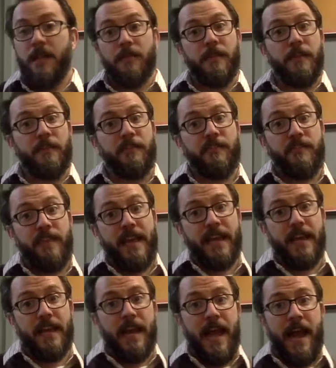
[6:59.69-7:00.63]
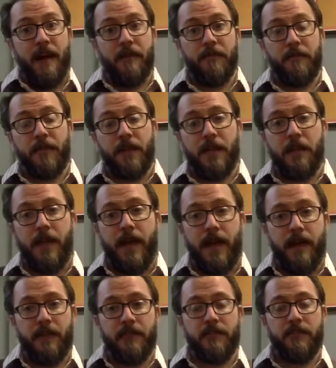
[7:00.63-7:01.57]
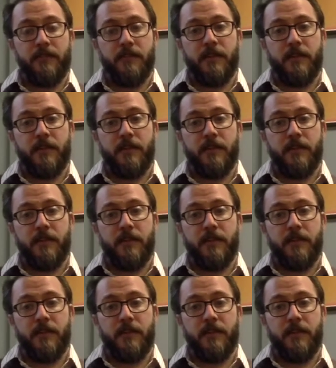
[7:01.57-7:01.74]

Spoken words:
The second half of the class